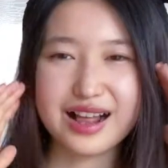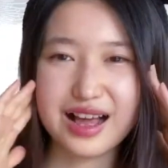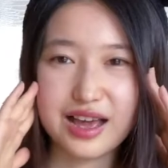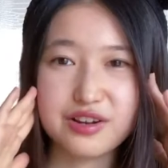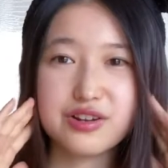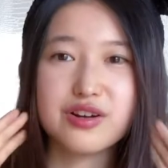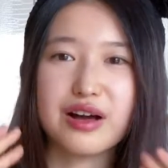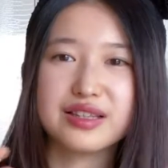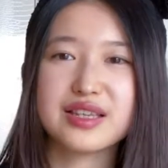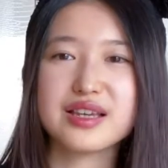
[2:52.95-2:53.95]
I don't know.
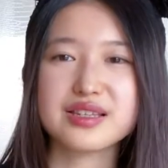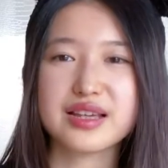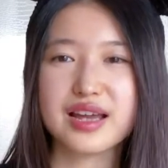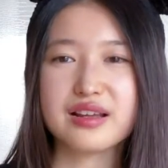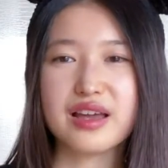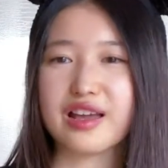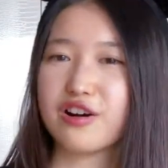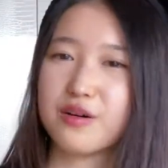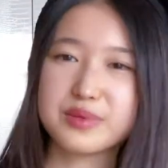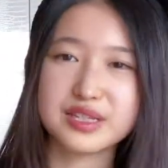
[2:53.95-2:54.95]
I think it's kind of a
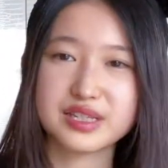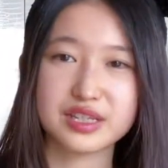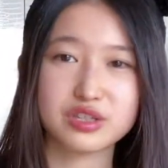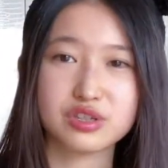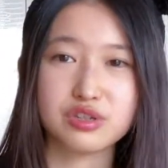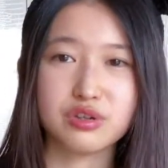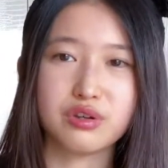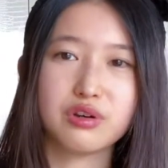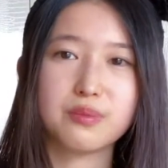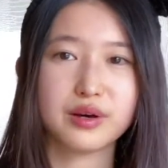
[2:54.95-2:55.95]
common thing to
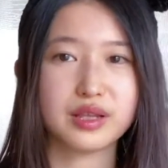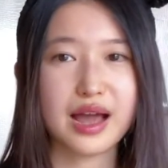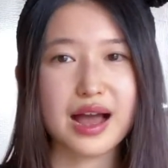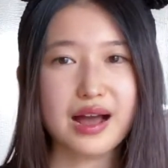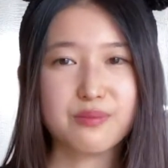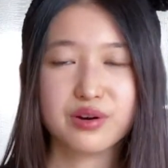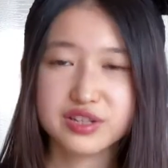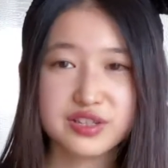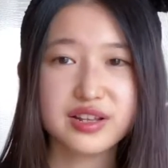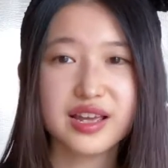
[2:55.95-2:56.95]
do, but
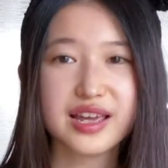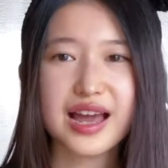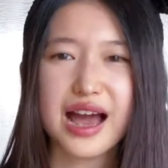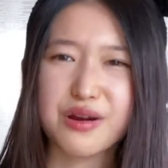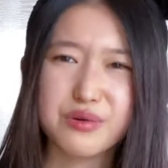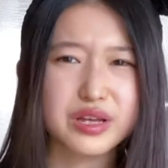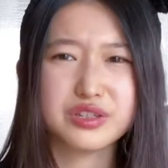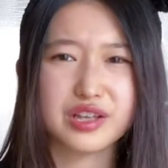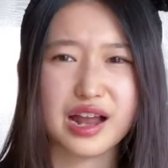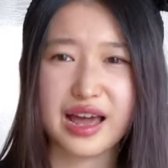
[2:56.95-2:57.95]
personally, I really do
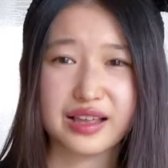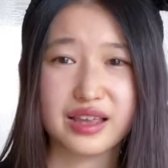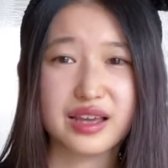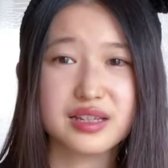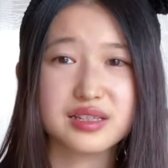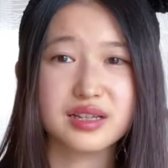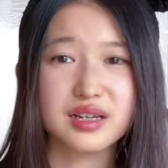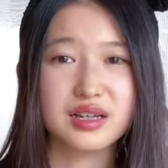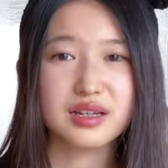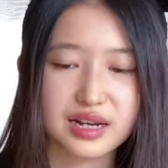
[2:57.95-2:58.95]
not like this.
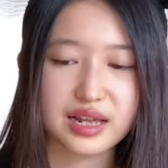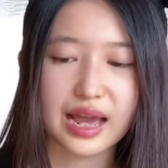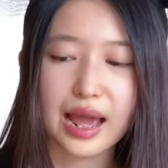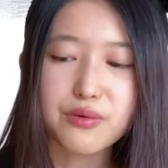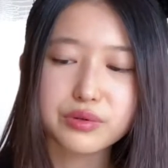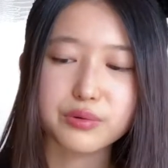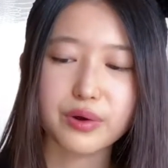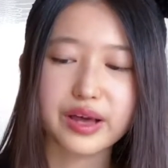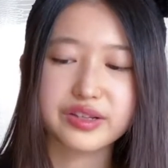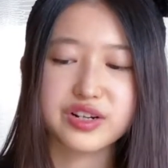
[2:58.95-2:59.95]
Like, I would
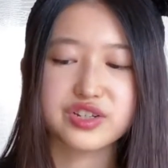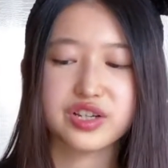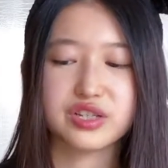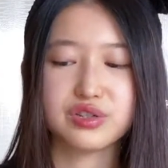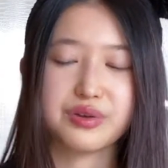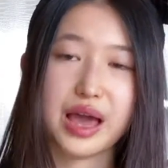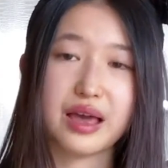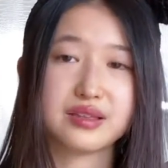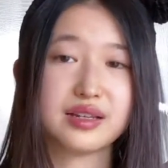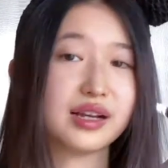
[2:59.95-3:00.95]
rather just to
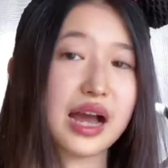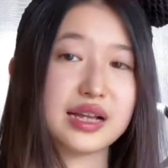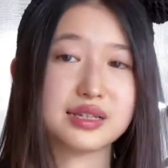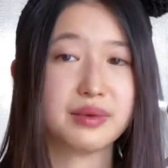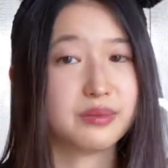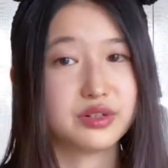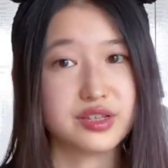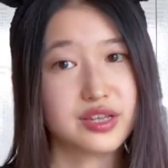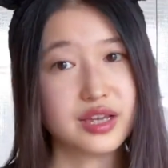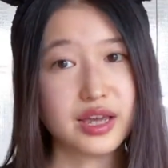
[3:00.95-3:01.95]
have some cast members
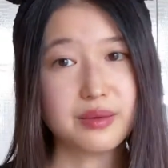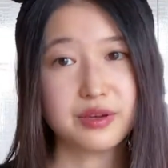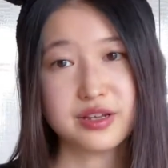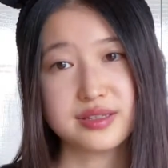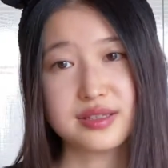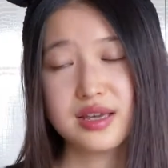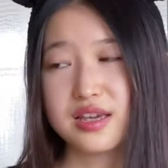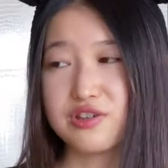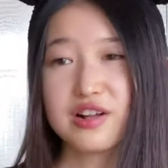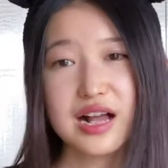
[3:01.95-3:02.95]
sing it because
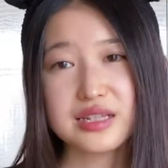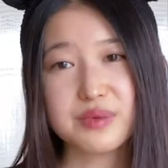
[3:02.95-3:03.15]
your cast